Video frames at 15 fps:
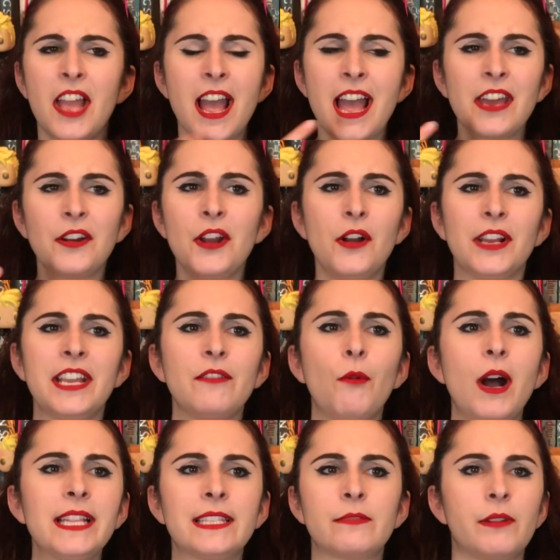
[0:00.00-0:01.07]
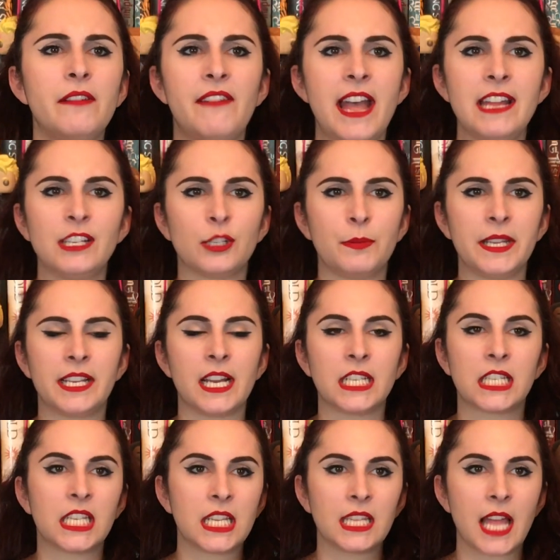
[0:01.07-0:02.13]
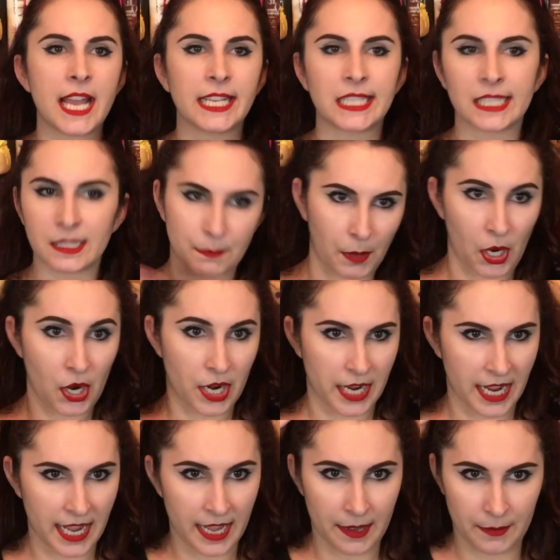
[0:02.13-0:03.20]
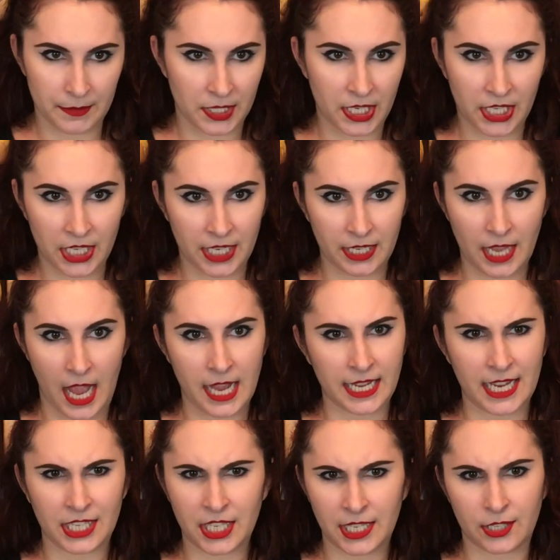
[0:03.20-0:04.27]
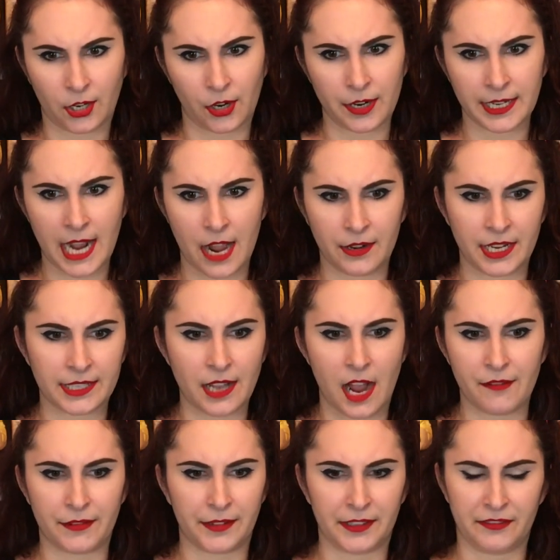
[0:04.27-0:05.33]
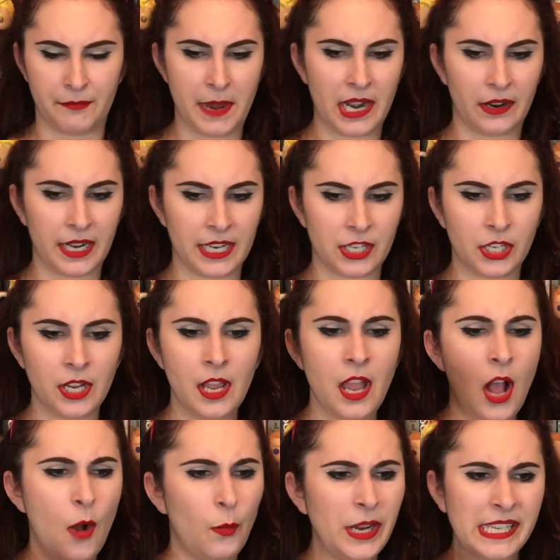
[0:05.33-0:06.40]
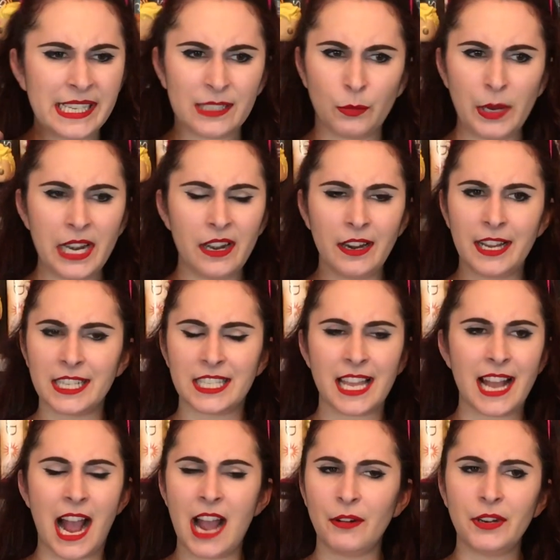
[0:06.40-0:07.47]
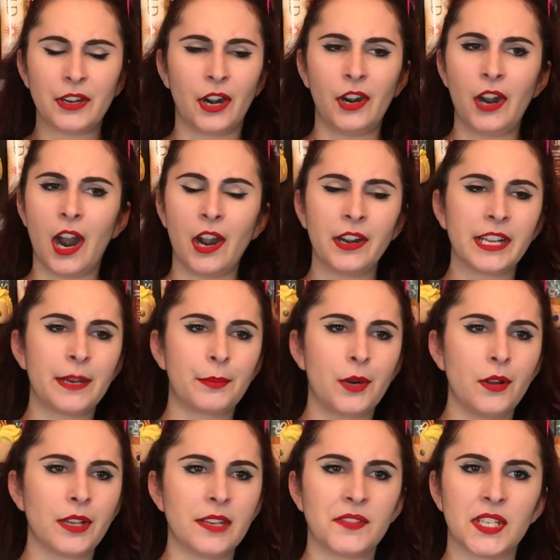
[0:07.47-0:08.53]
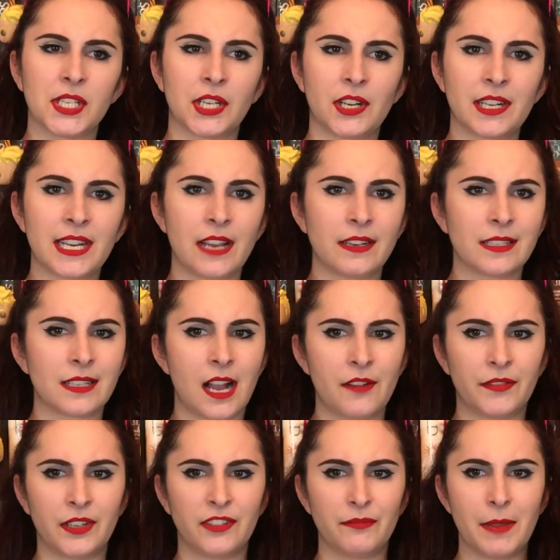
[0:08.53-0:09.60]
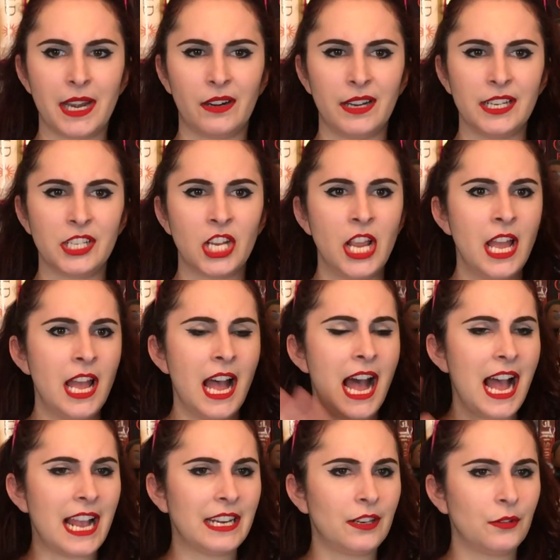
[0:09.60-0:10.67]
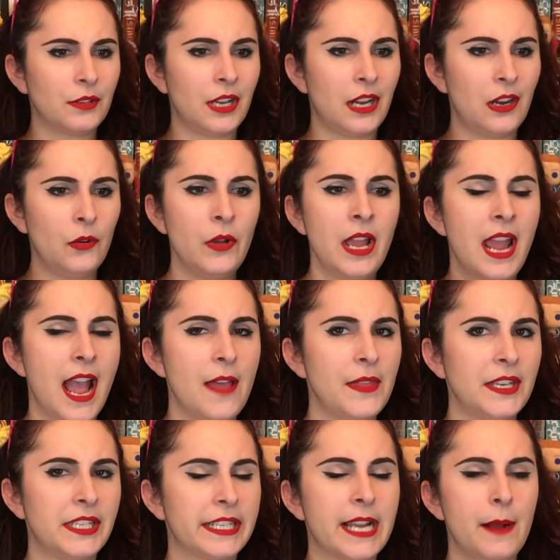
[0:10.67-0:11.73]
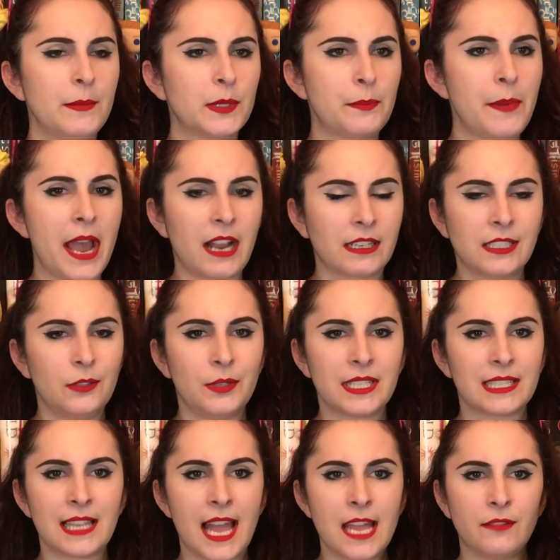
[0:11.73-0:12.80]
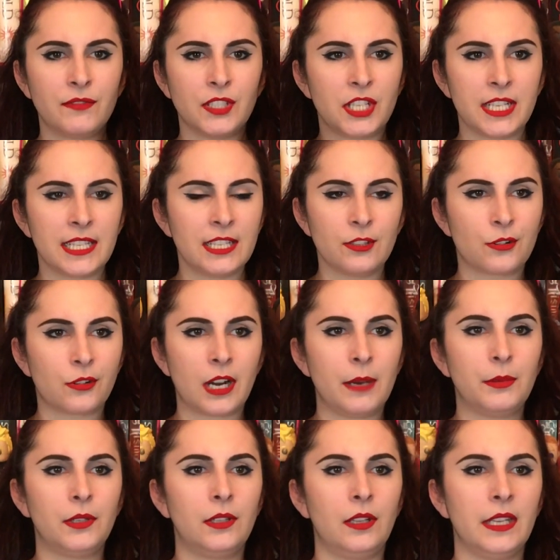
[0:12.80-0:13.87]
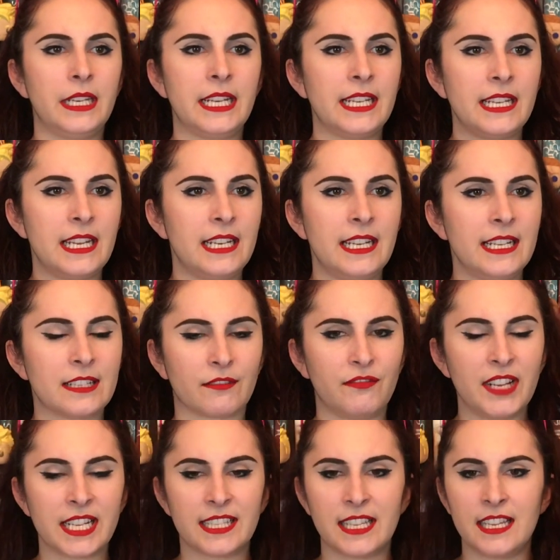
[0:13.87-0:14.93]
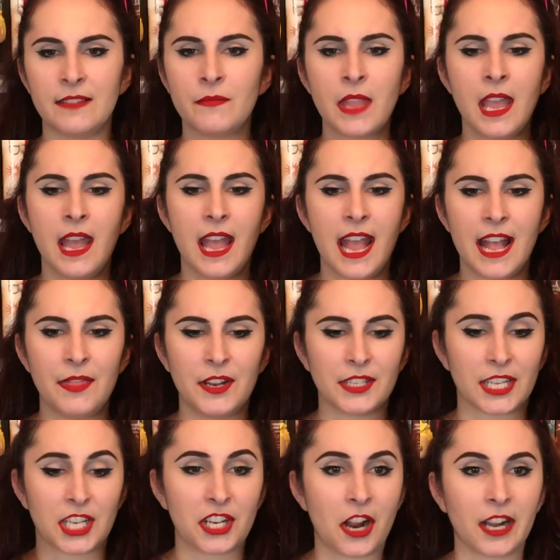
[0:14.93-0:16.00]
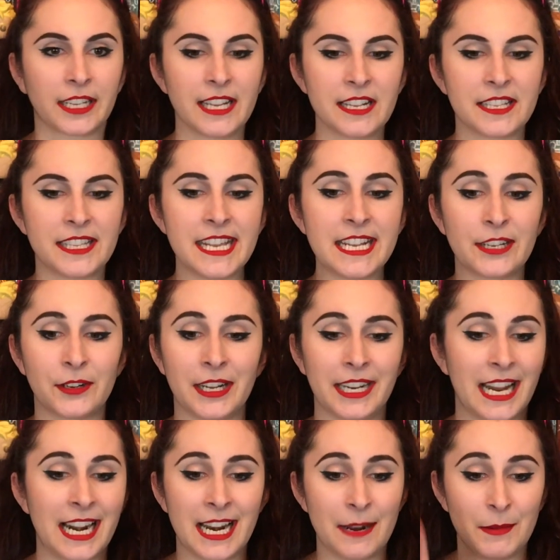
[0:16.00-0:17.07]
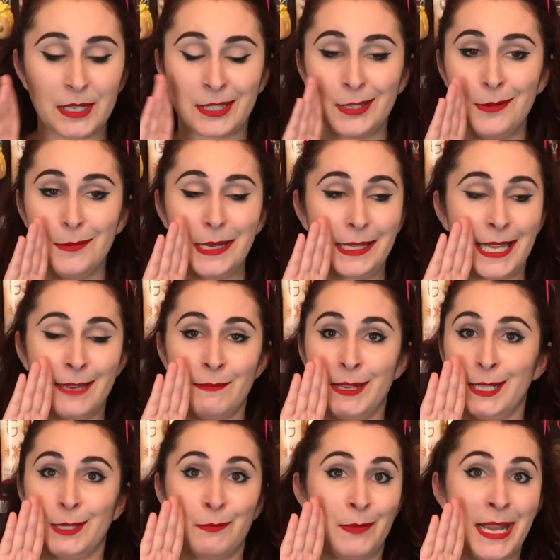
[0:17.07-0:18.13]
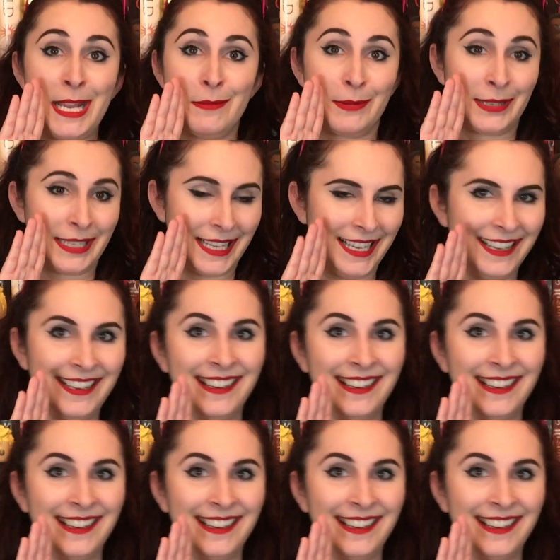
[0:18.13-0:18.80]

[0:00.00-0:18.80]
I don't know, he wants revenge because she like spurned him. She, I guess she turned down his offer of marriage, which is weird because how did her heart get broken? She turned down his offer of marriage? I don't know. And then she comes back to his life and she's in trouble, and he, he needs to fix it. And there's a shocking secret, and I'm assuming that means baby.